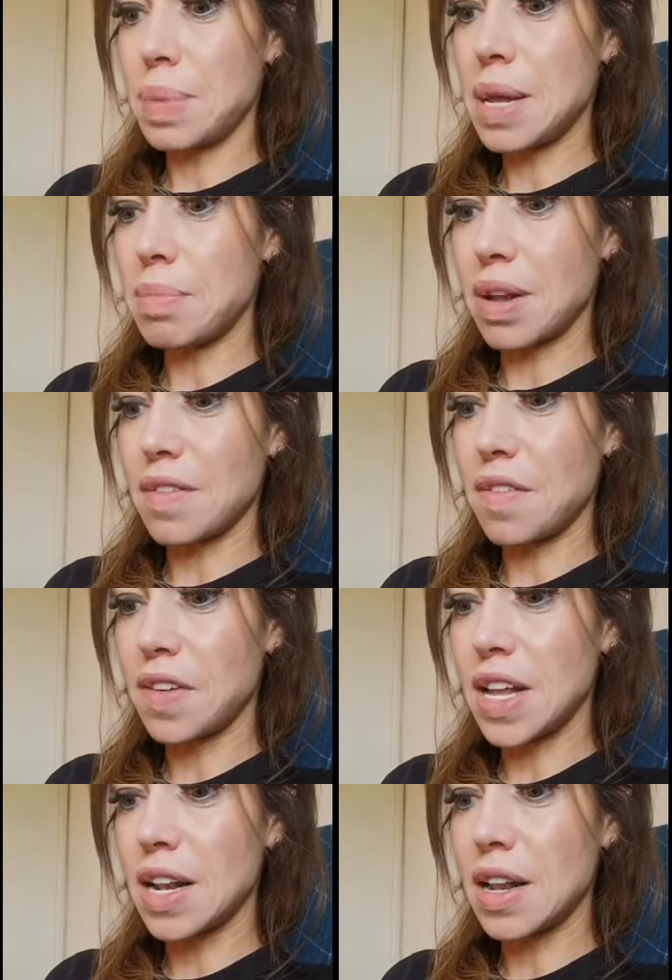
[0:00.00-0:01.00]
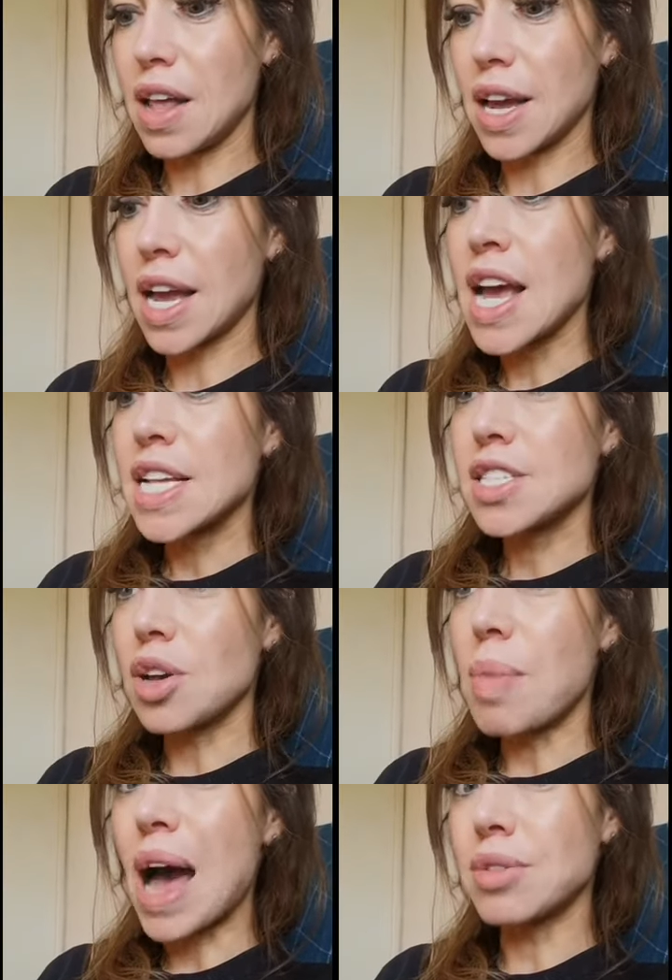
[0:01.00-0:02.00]
people feel like
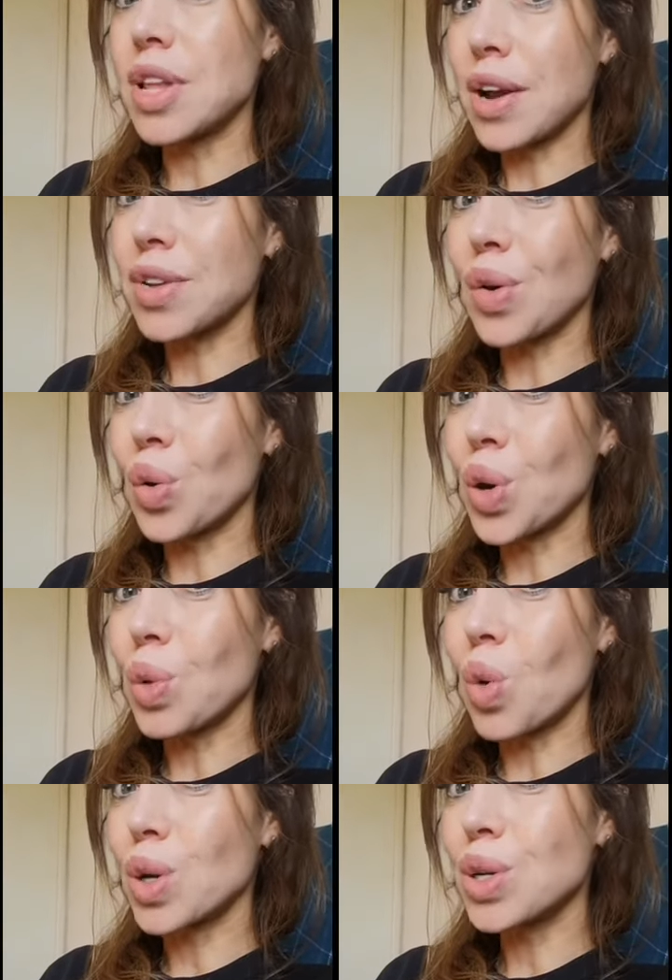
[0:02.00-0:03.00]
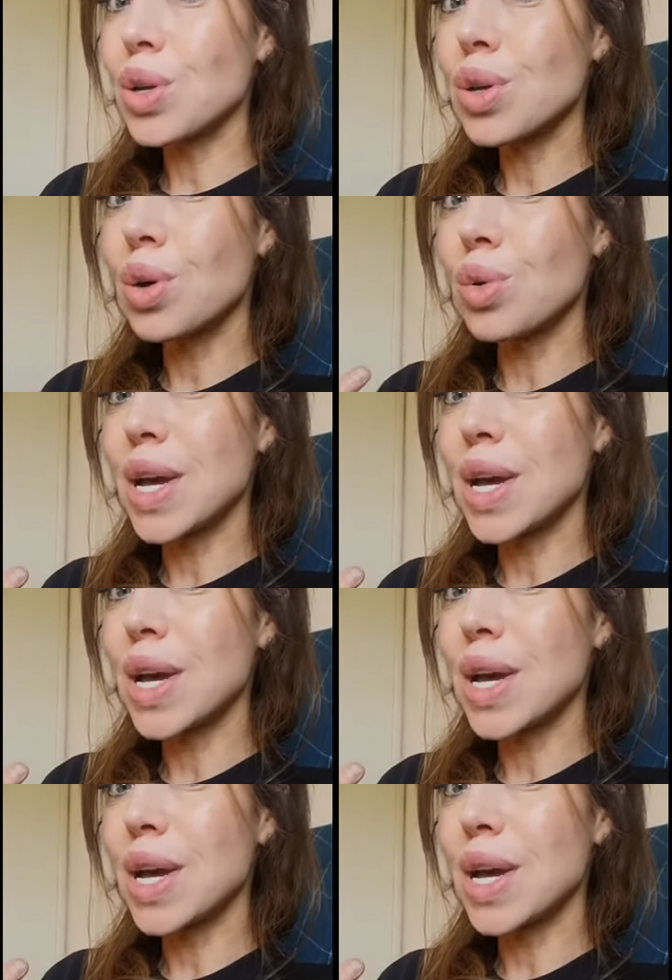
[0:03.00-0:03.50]
somehow they're the only one who